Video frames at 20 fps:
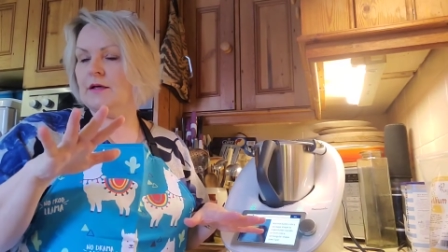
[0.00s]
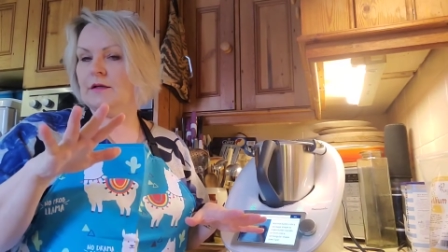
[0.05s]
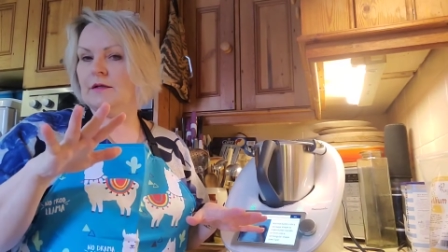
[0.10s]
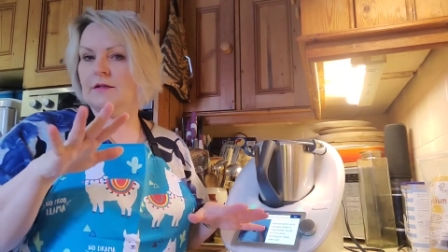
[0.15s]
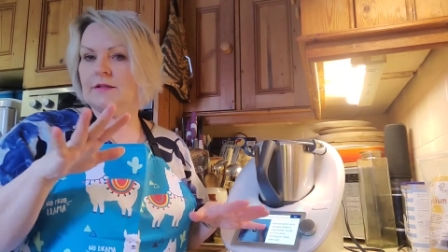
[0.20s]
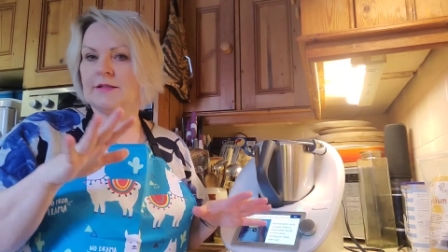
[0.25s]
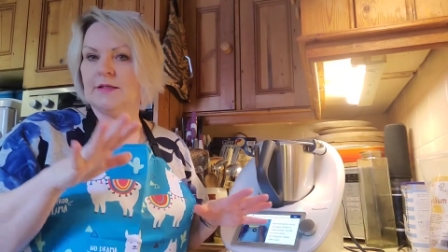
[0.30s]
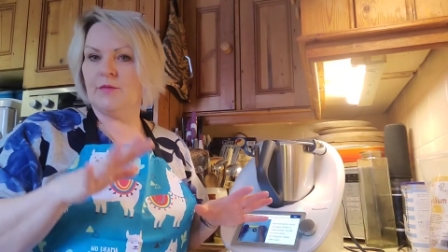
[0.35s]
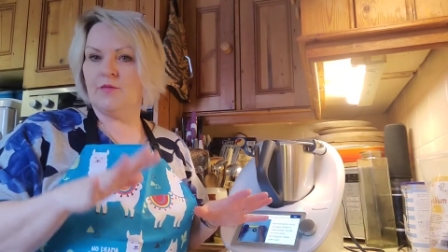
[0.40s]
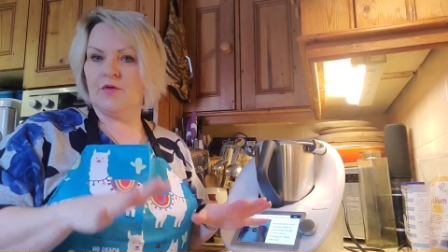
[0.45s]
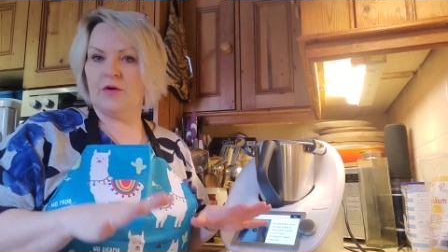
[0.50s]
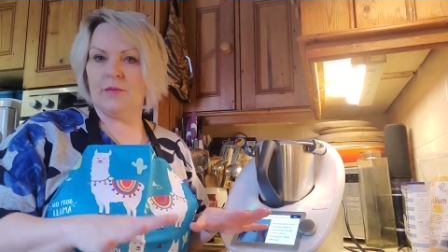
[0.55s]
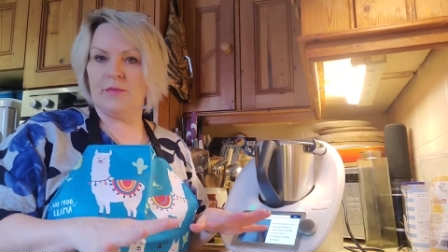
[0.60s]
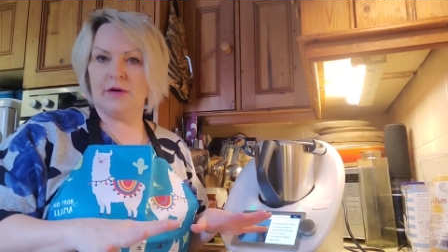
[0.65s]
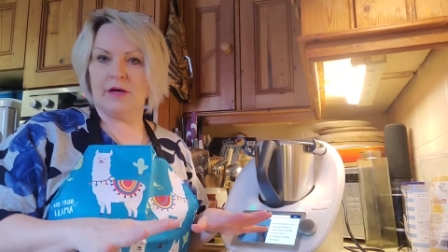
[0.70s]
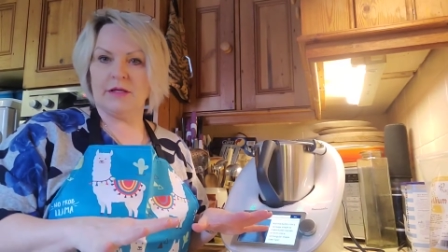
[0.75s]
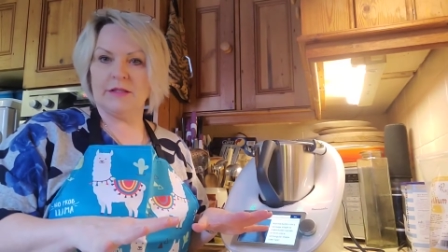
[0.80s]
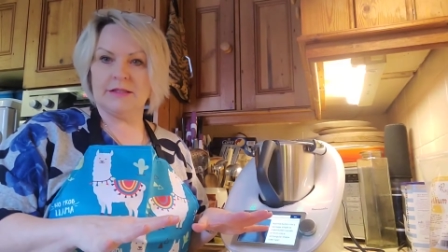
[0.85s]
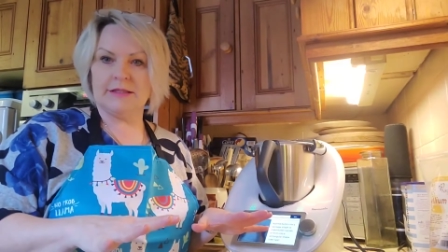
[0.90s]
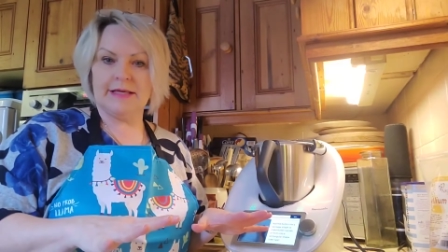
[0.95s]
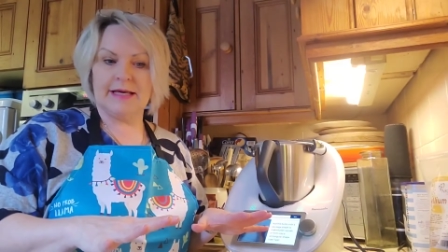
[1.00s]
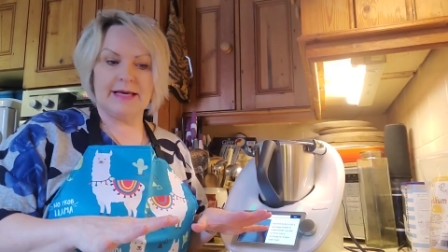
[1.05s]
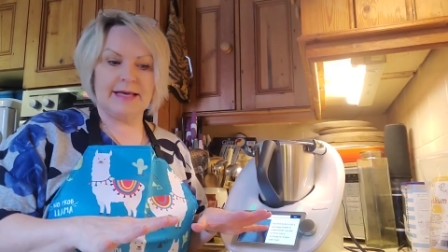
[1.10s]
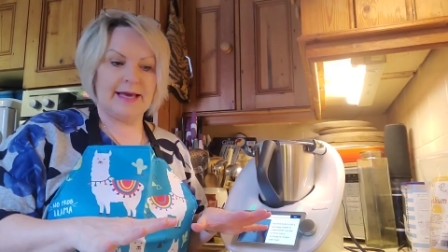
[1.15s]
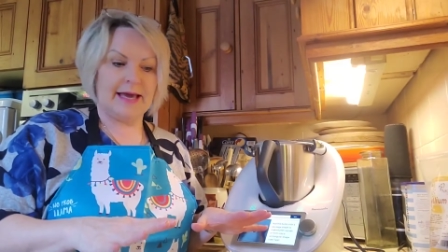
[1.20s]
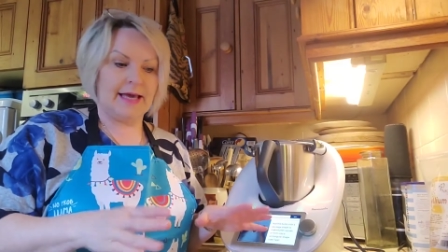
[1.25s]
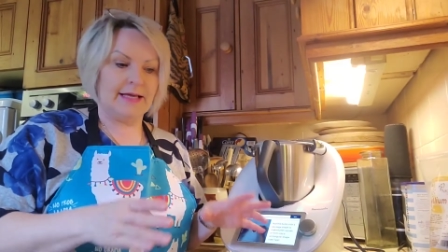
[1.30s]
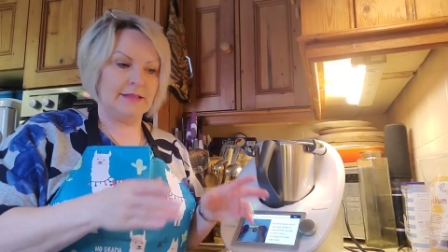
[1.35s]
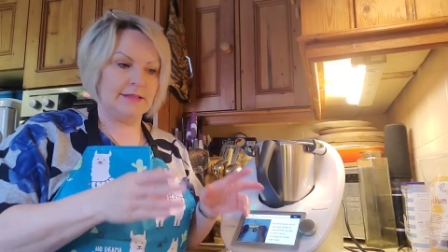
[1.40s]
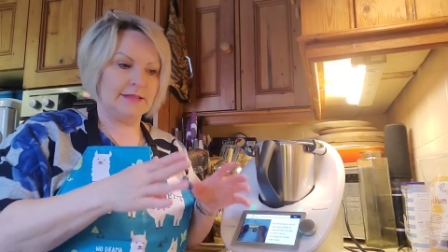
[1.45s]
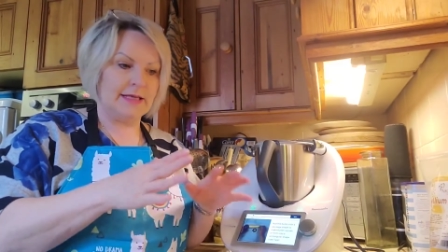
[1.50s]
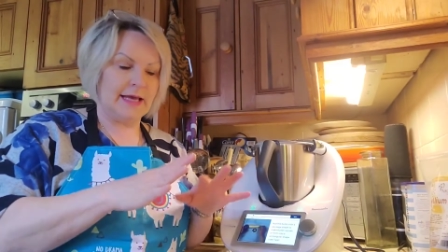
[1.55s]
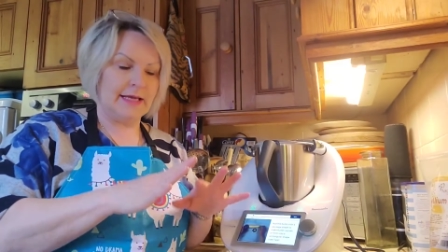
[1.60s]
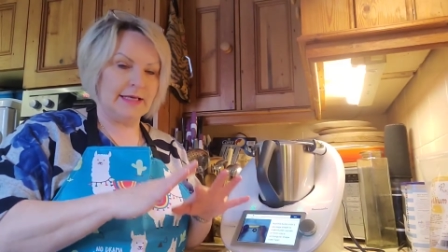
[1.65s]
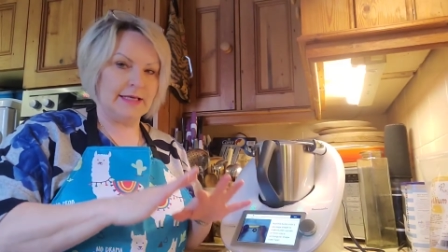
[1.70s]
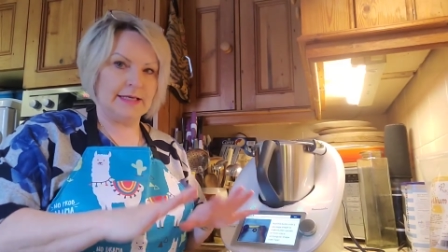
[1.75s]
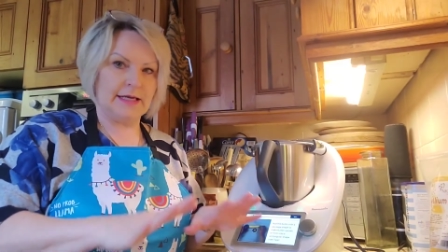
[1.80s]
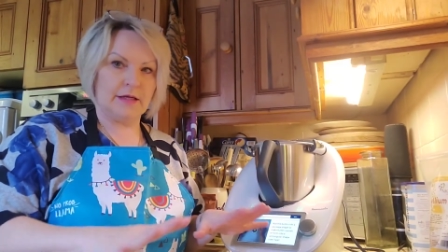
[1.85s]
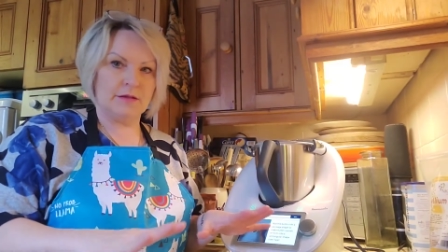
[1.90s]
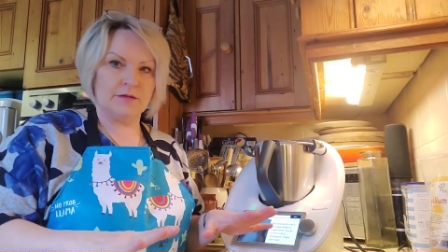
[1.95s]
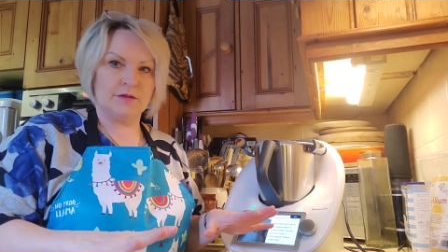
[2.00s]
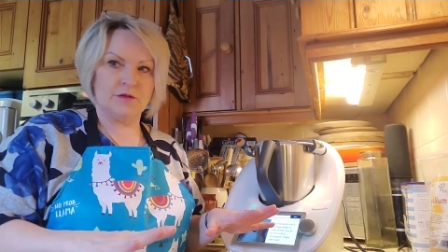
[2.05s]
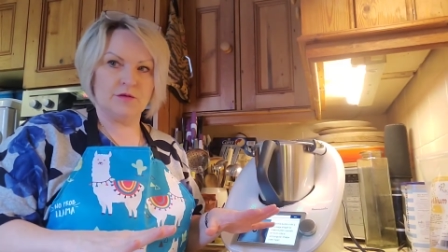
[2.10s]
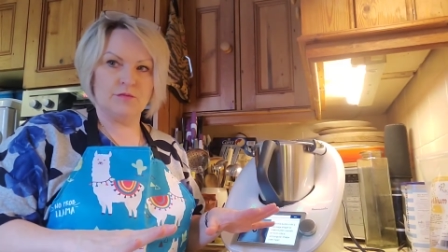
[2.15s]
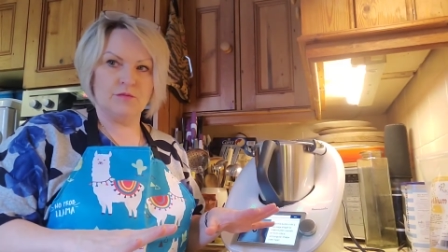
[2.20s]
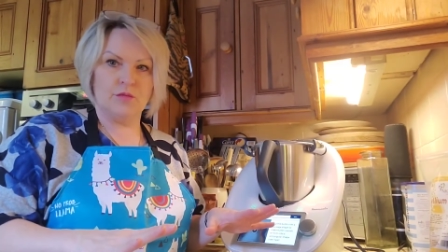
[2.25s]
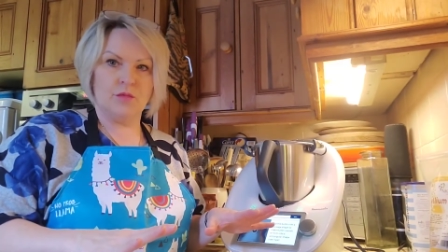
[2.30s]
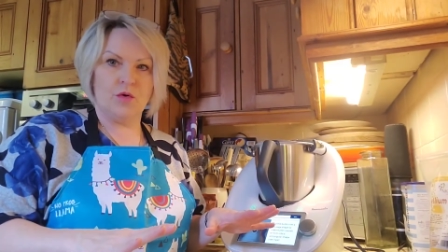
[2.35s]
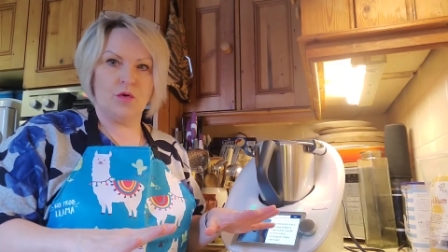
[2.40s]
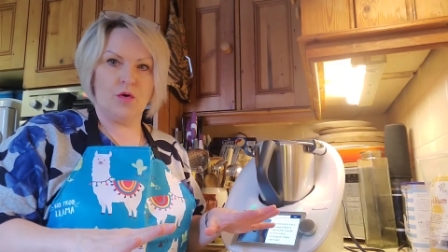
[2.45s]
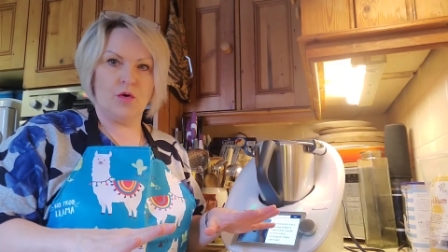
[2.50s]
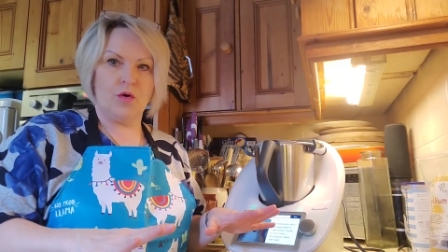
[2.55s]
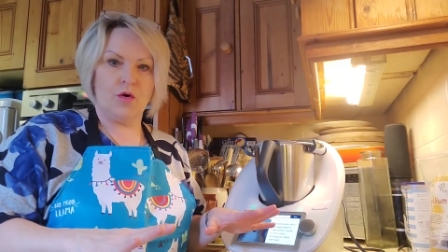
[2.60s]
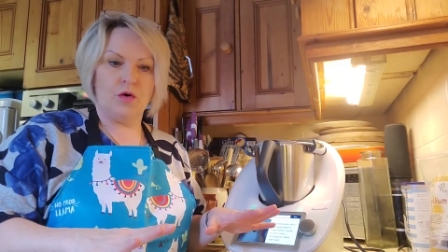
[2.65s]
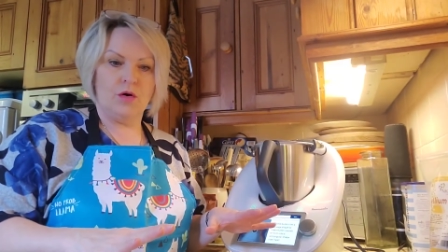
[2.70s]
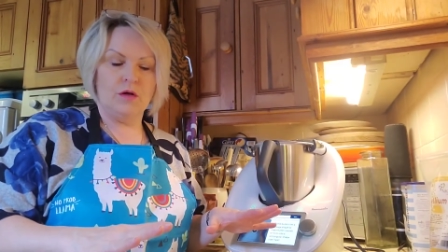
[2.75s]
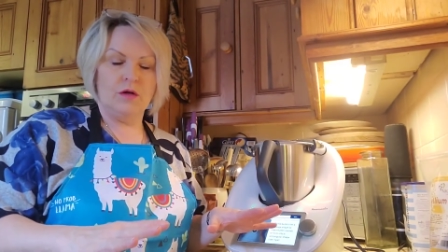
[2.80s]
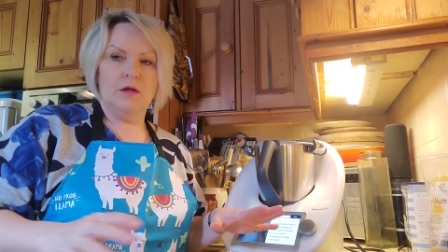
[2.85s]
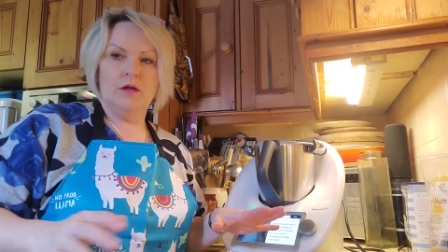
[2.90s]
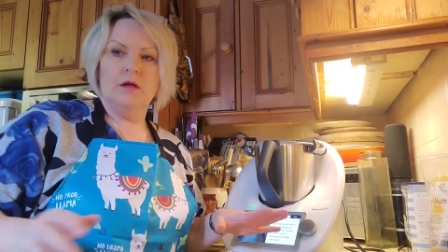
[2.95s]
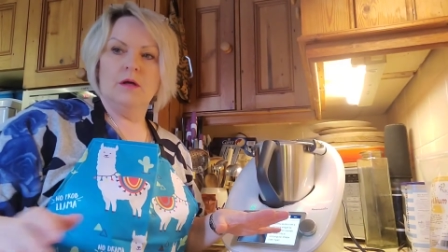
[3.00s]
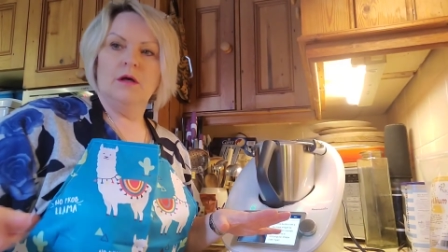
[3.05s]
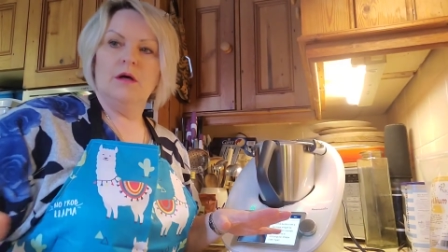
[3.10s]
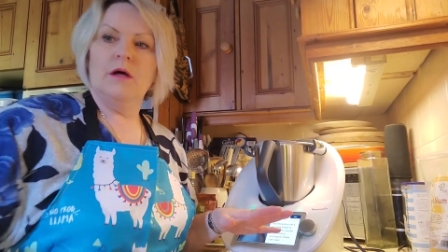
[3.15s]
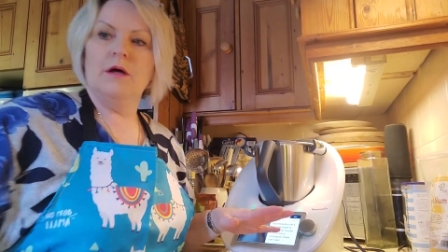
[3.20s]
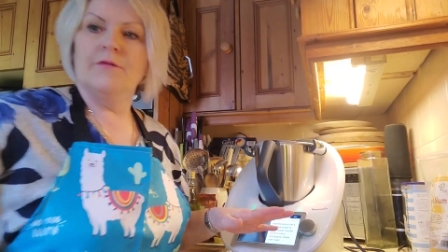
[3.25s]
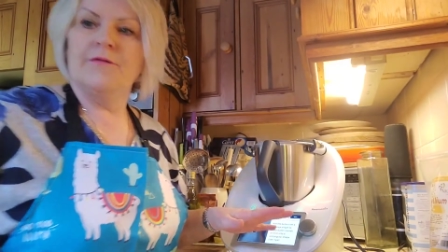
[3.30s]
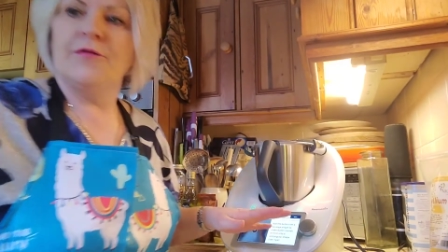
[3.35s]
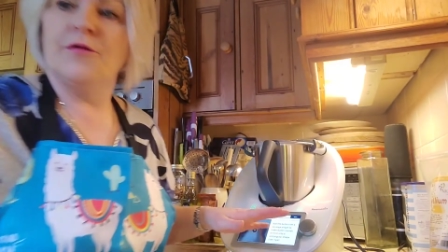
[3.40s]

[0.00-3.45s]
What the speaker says: simmering basket again, taken out some more of